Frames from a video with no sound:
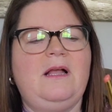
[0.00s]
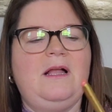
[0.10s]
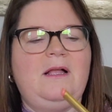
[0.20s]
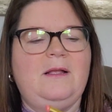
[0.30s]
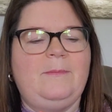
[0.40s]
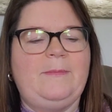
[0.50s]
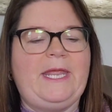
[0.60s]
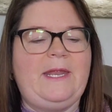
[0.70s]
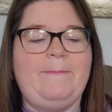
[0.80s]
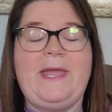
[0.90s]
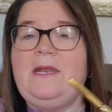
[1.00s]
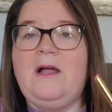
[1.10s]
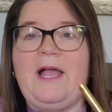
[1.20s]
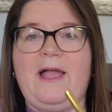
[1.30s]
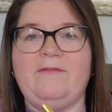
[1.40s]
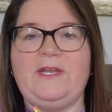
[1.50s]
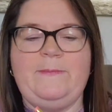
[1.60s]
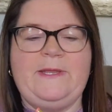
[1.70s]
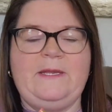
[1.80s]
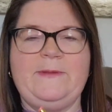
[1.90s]
Um, and it may not have any
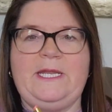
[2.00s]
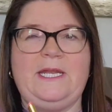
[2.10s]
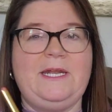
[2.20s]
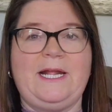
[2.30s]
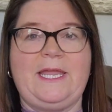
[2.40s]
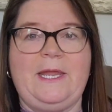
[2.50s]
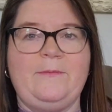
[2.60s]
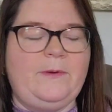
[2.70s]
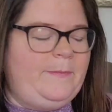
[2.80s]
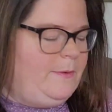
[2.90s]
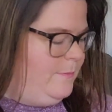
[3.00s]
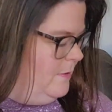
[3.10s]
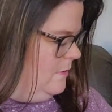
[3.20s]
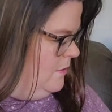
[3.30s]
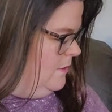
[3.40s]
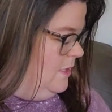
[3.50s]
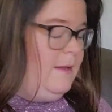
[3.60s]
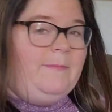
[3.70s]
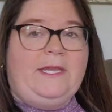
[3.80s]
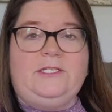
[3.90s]
pigment in it. I can't remember.
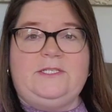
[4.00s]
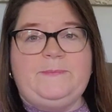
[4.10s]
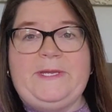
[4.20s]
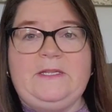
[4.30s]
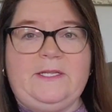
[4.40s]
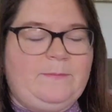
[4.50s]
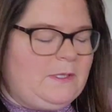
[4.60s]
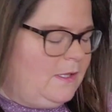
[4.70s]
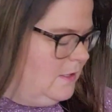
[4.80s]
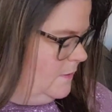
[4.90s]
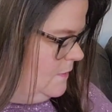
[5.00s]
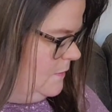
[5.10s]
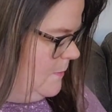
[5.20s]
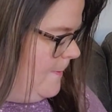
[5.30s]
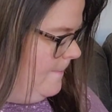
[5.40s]
It may just be lip gloss.